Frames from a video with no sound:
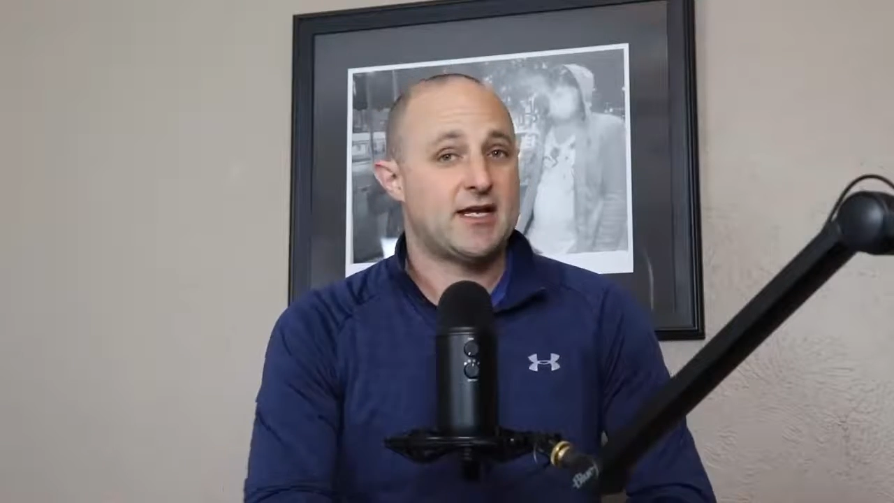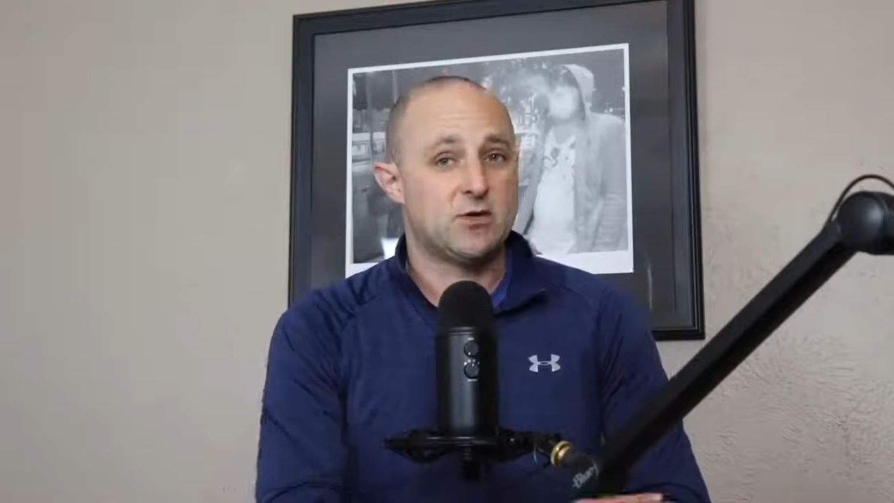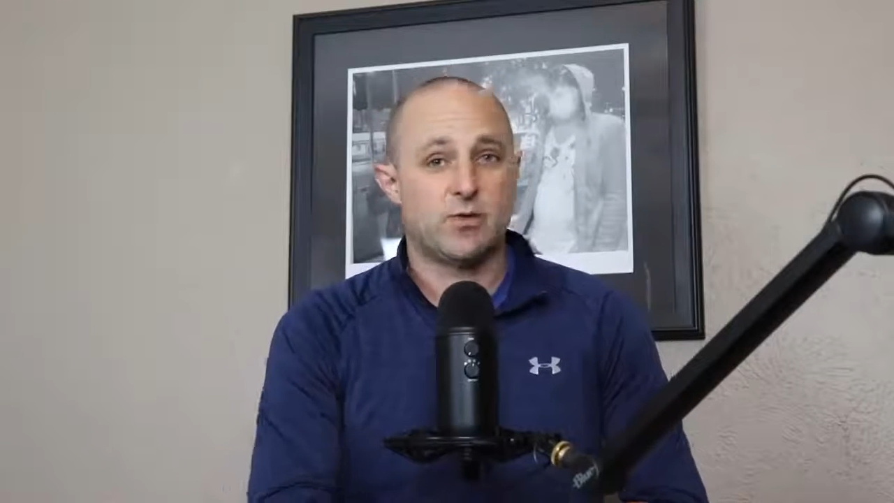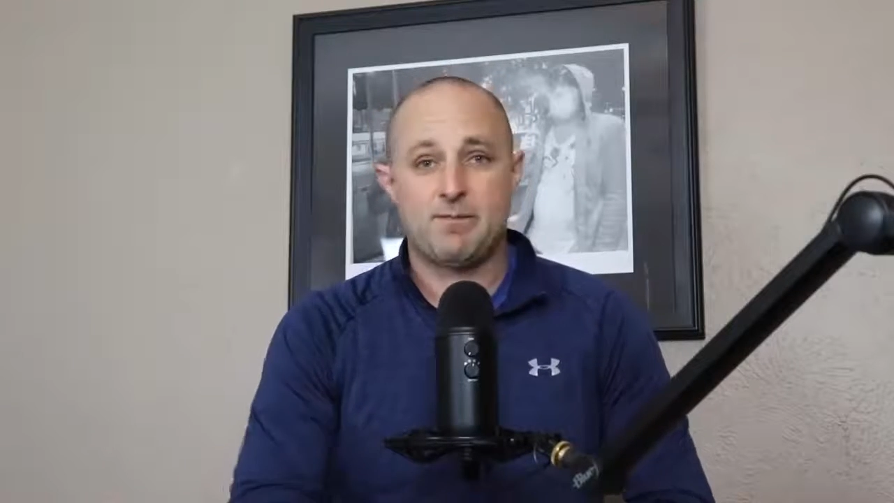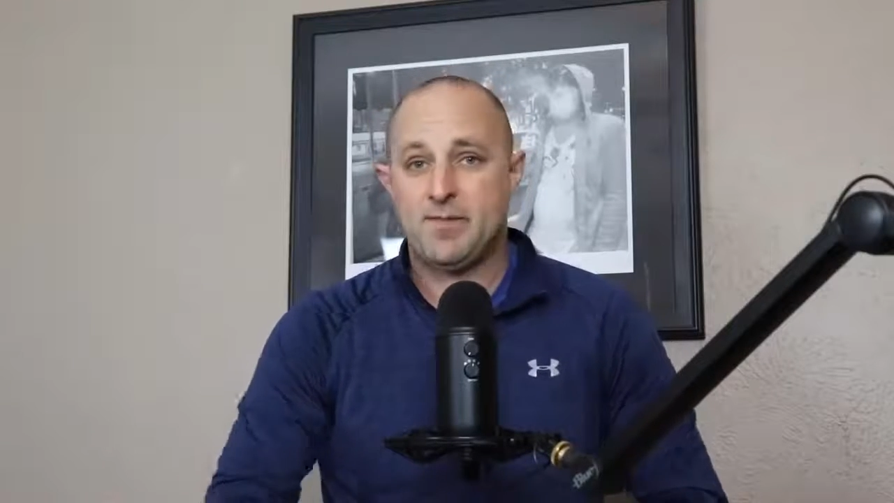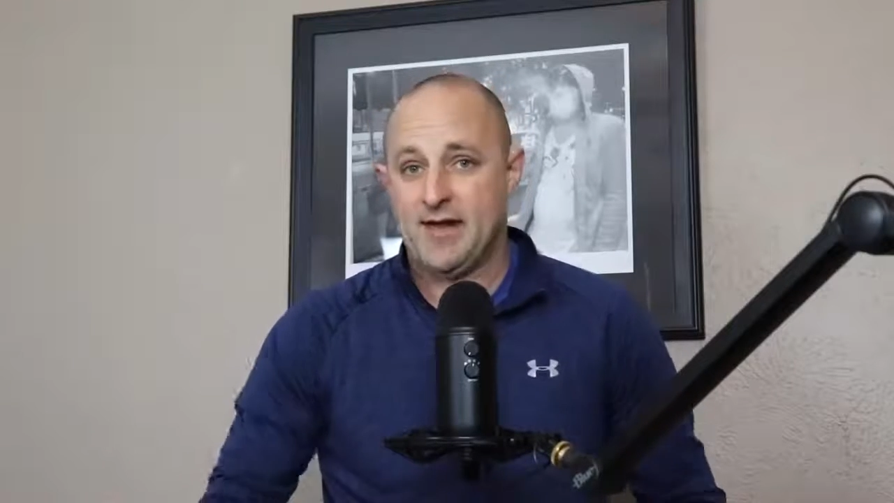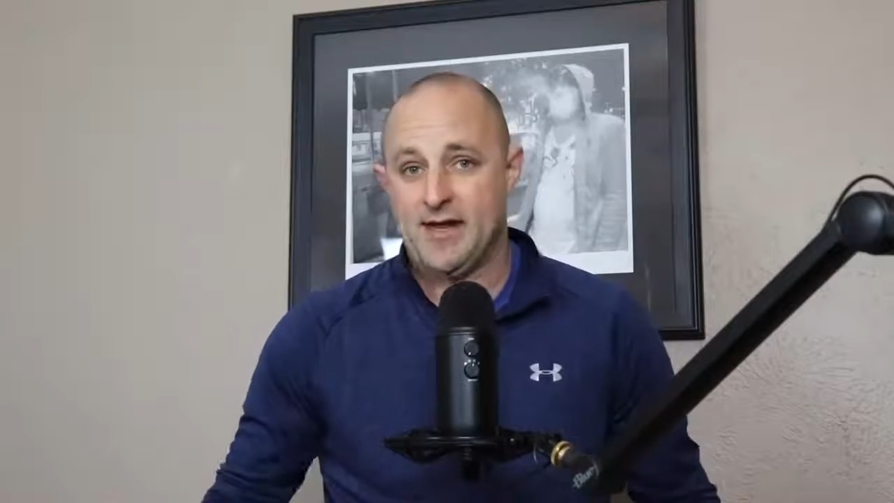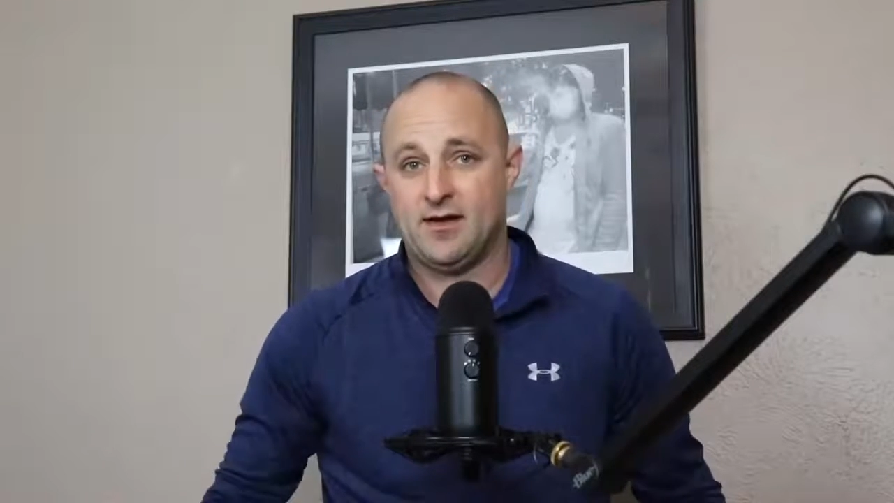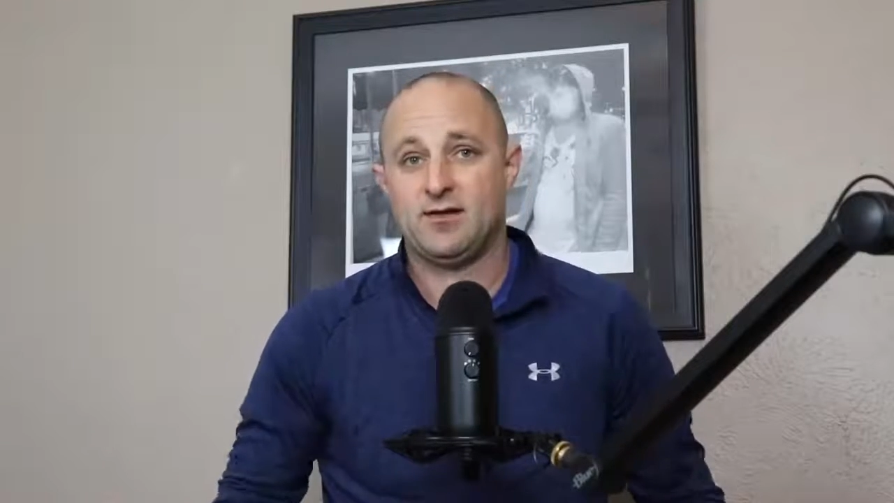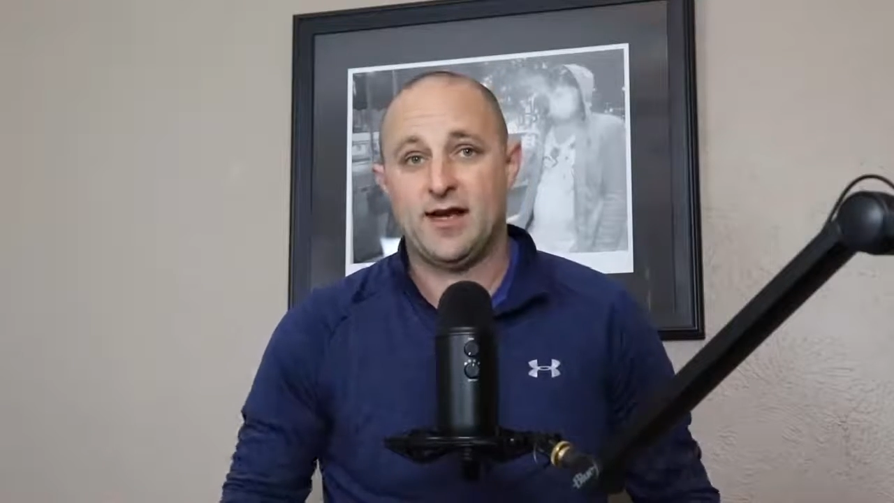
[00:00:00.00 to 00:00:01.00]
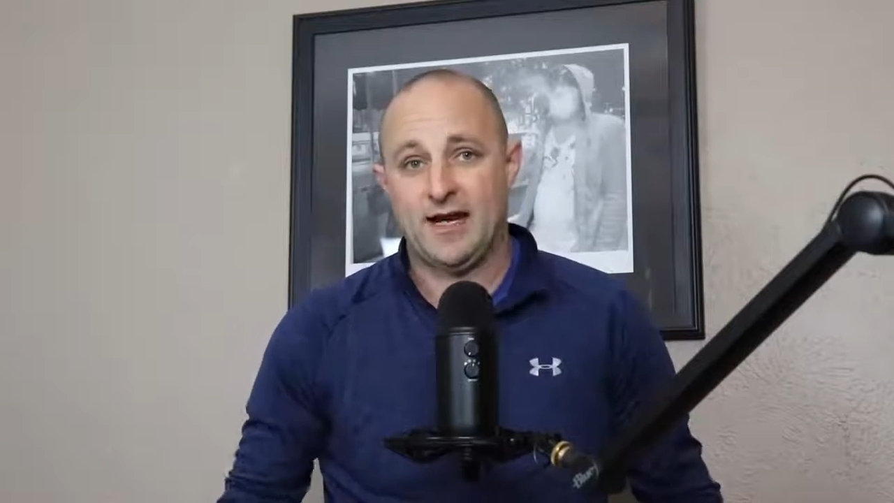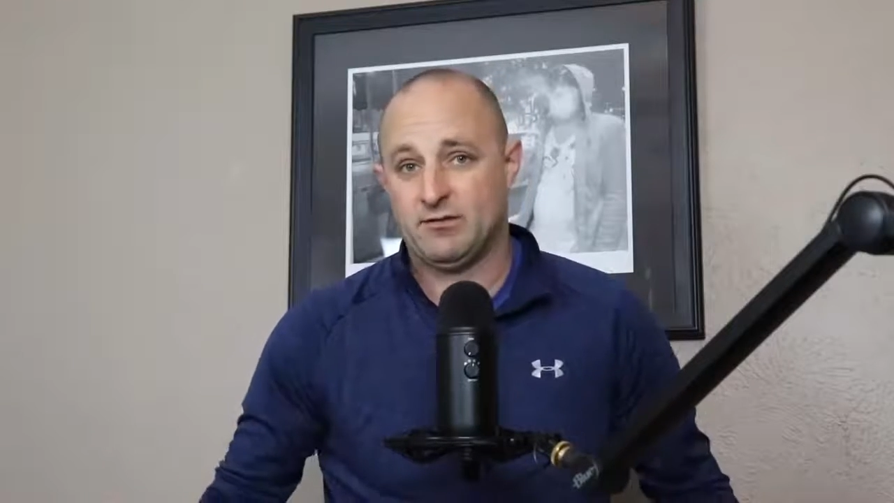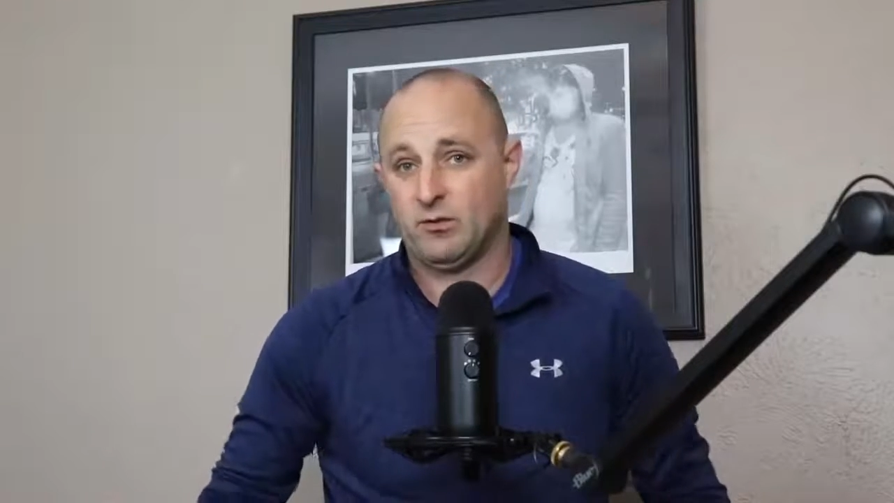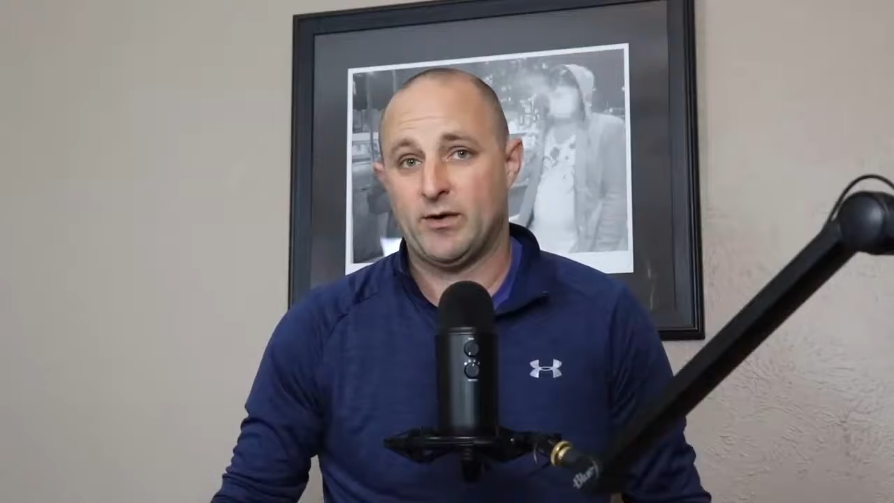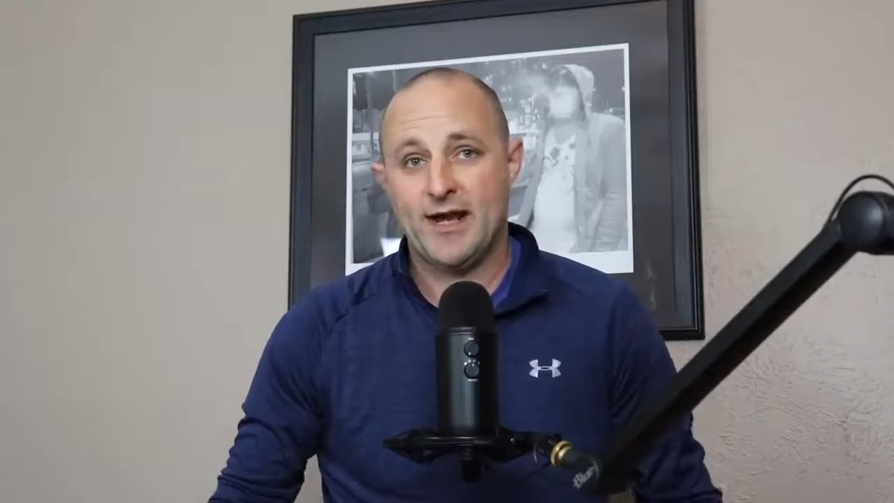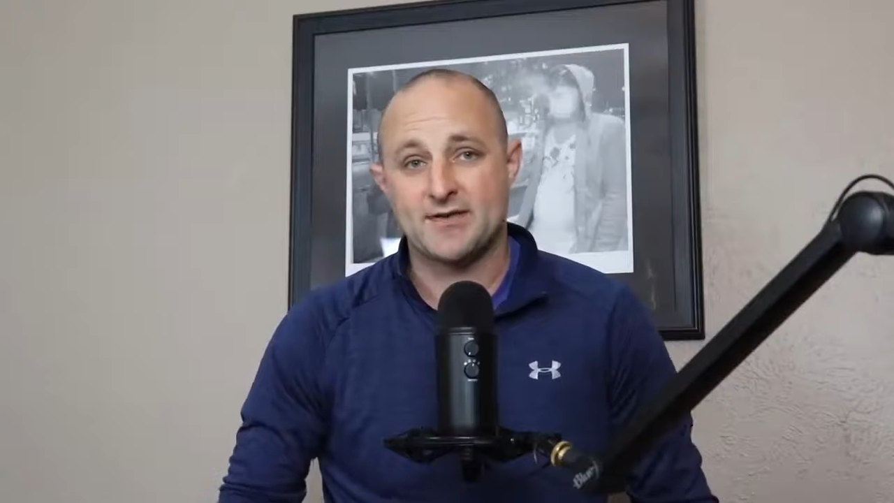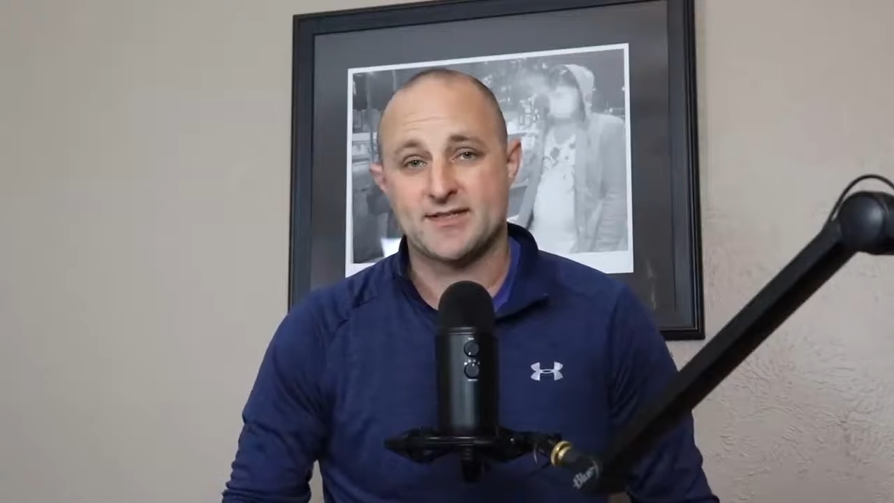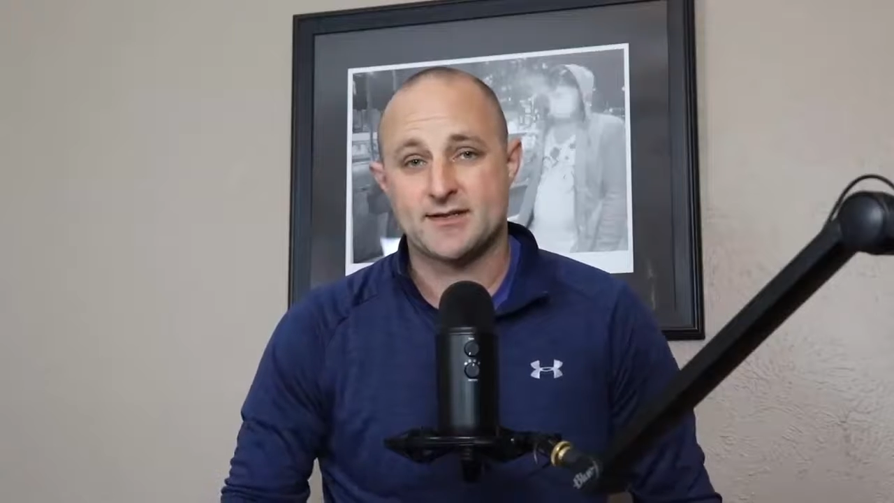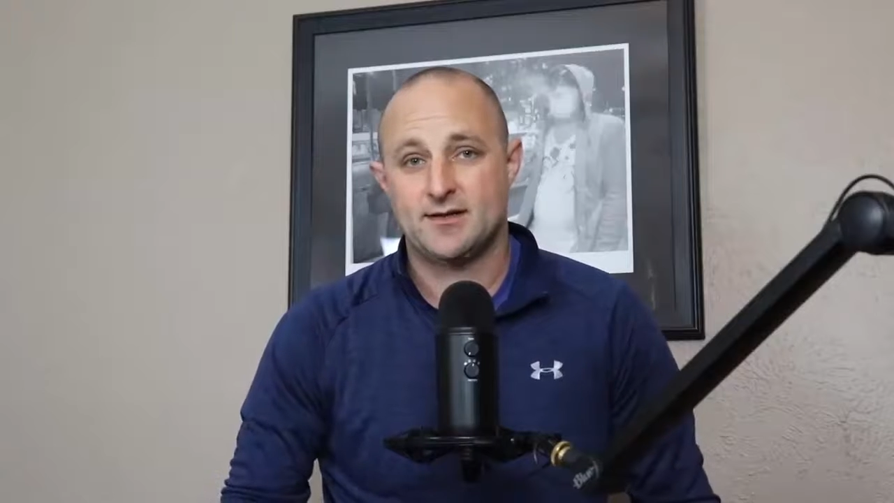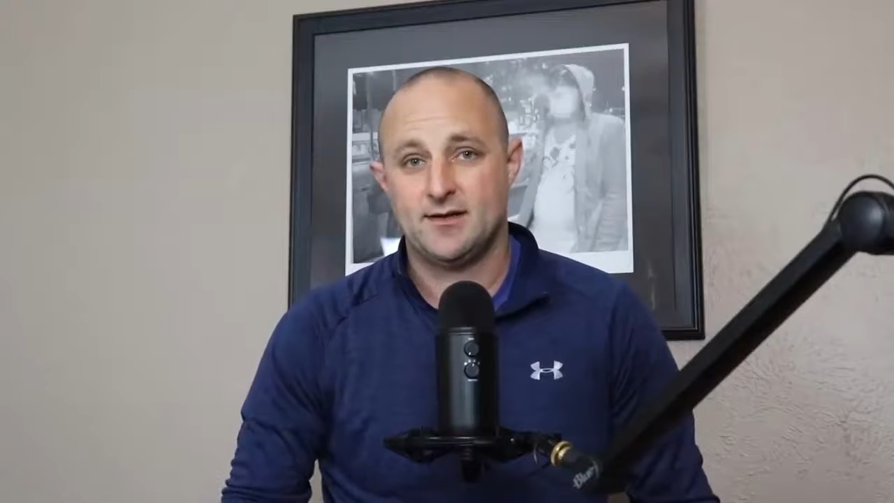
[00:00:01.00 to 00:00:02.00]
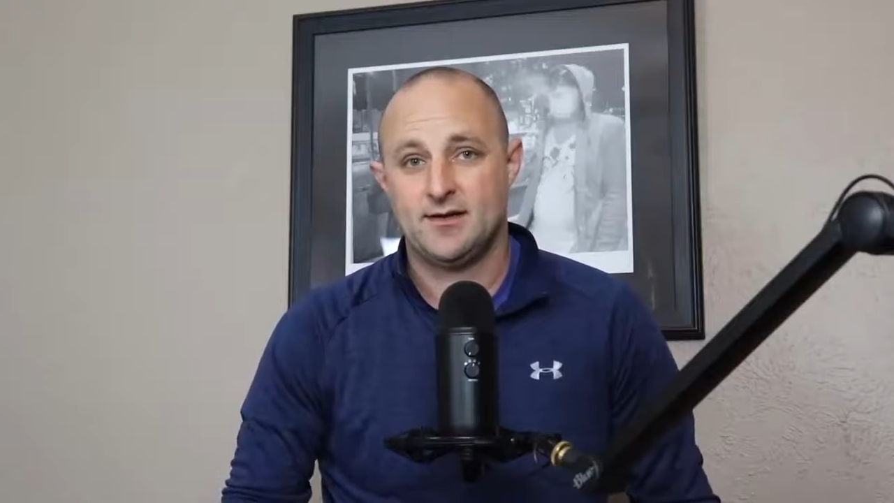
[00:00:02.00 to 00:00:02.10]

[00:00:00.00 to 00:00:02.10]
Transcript: and you repel everyone else.